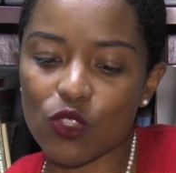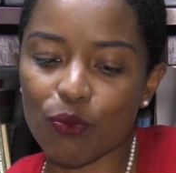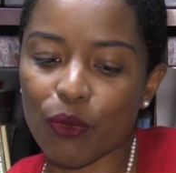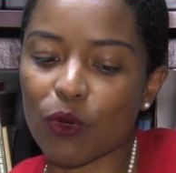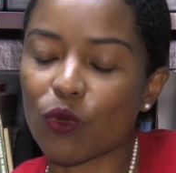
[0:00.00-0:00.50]
to
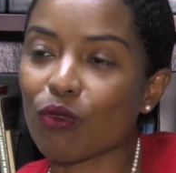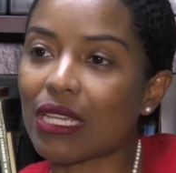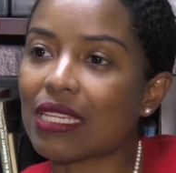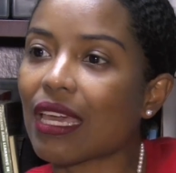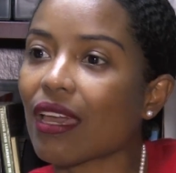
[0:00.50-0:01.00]
promote
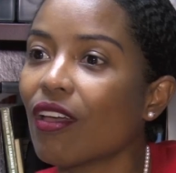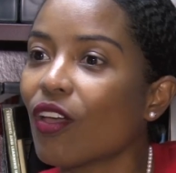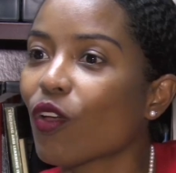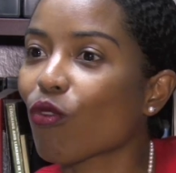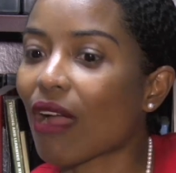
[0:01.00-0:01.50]
reading,
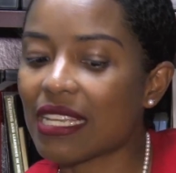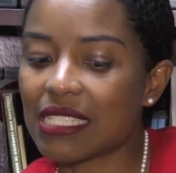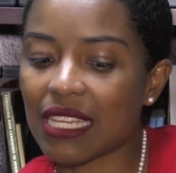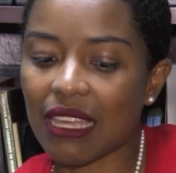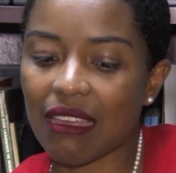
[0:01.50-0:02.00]

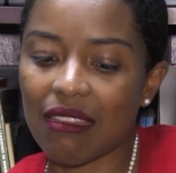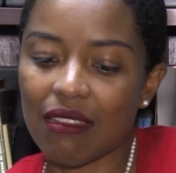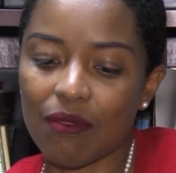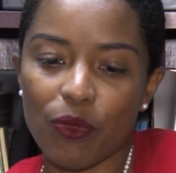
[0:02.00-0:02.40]
writing,